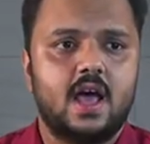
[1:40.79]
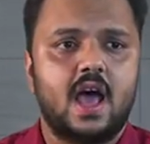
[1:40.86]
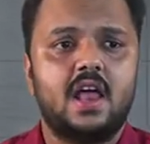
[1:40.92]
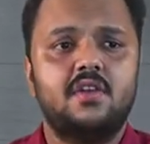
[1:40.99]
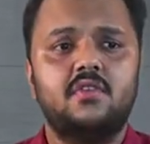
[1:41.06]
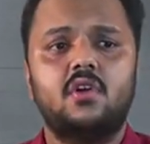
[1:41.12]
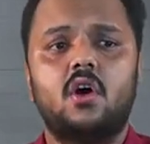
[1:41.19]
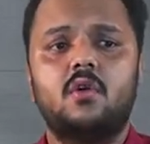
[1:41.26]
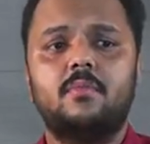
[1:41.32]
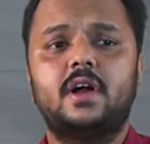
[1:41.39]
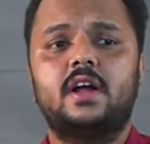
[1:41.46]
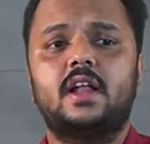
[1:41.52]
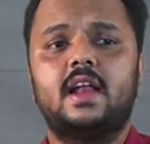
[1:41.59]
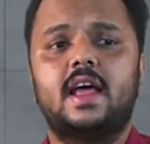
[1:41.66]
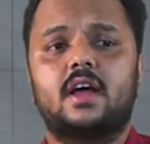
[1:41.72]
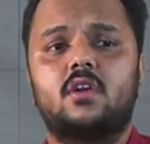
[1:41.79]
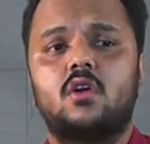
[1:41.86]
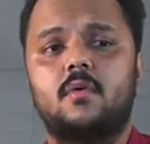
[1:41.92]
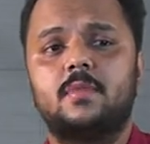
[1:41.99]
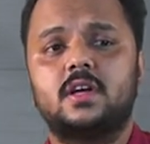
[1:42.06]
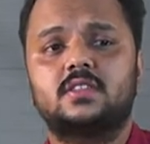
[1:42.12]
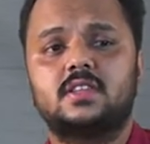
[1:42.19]
Environmental
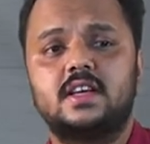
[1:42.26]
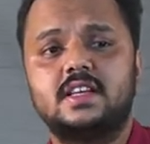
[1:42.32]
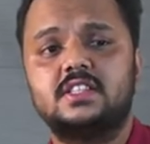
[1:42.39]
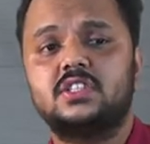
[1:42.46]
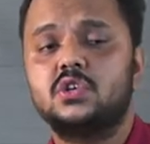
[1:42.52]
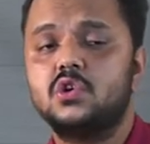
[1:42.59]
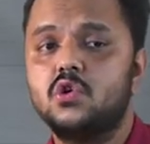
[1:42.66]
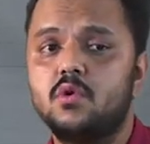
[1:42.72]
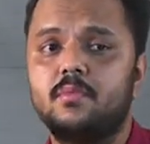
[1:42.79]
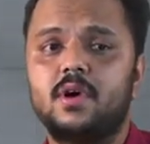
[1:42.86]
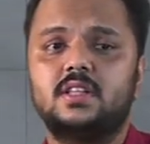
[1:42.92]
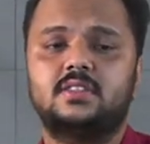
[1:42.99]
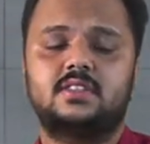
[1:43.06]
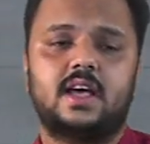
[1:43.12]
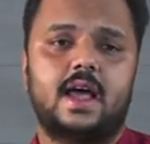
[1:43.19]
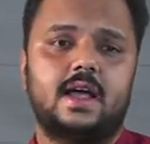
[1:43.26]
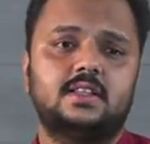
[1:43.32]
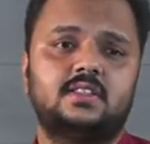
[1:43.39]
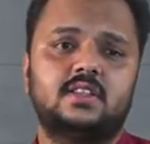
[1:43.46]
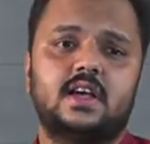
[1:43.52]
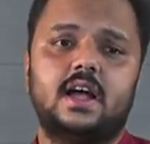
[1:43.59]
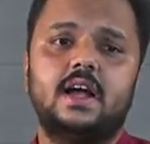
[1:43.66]
economics is human
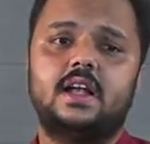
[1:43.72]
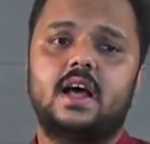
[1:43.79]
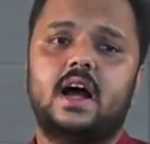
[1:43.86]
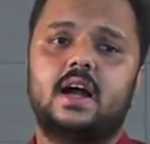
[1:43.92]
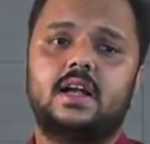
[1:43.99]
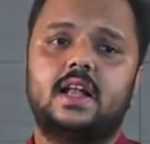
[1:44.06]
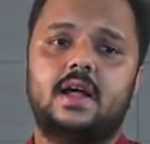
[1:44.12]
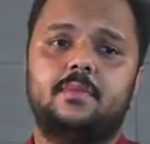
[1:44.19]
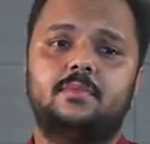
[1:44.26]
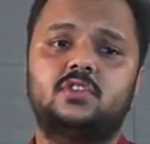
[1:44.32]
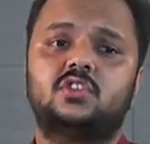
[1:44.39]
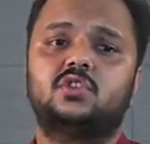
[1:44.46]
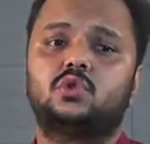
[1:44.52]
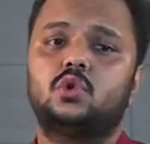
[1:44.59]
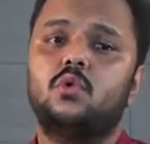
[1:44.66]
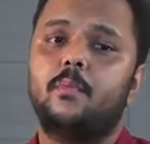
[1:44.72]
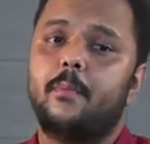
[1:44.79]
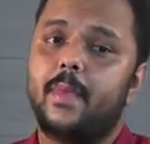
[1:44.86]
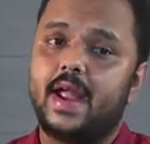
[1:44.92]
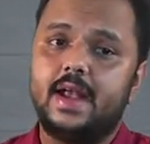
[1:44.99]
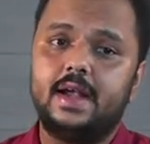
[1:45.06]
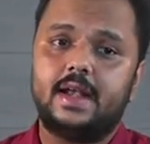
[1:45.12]
science. It attempts to
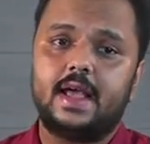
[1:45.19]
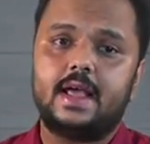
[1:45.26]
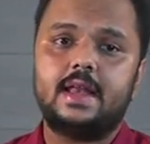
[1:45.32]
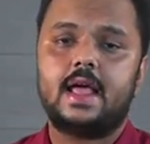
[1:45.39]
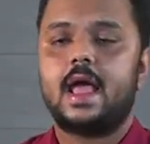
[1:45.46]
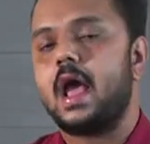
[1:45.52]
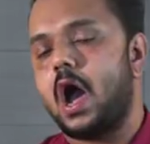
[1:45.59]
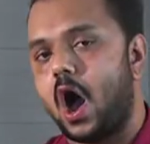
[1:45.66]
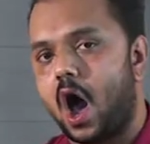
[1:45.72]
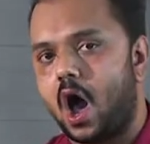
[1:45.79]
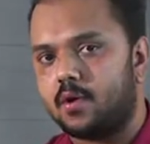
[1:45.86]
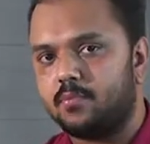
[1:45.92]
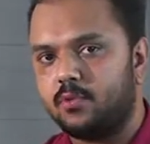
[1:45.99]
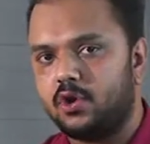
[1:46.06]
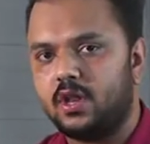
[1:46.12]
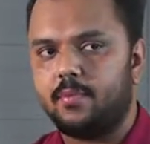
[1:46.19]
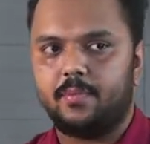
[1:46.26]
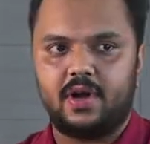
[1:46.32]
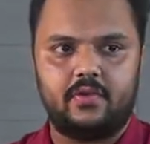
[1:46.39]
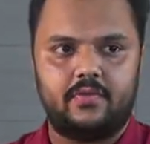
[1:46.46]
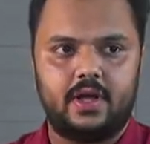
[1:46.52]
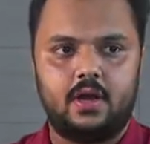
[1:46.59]
maintain a harmony
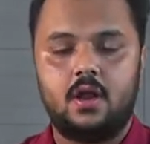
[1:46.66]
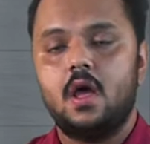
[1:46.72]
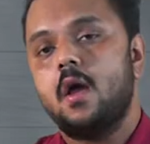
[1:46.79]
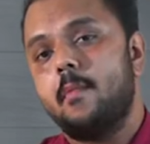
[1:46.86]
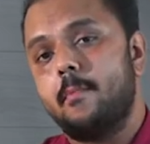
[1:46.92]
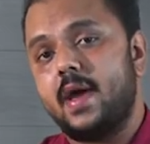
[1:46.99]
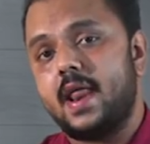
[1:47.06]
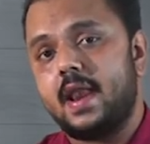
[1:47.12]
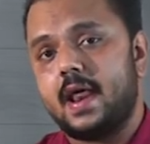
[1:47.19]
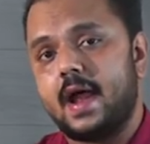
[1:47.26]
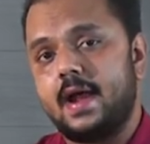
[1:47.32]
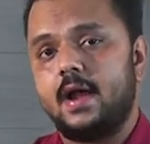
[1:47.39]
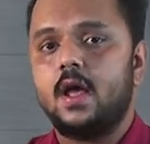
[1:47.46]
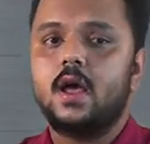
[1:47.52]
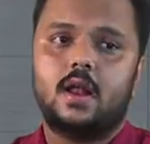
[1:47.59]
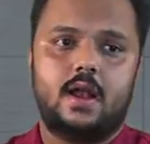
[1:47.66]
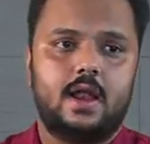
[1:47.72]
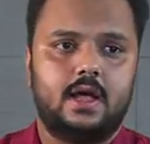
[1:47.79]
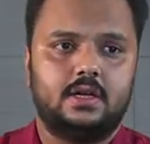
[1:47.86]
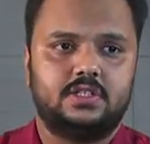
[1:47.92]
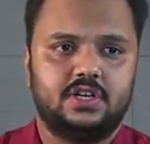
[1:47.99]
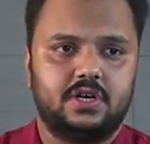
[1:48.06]
between men and
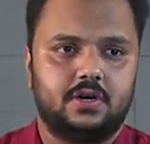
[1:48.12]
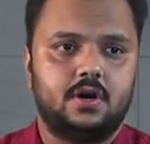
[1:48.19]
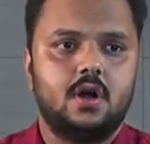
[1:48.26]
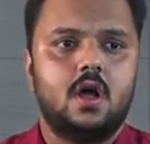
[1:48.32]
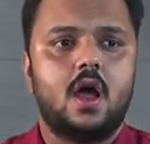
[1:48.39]
nature.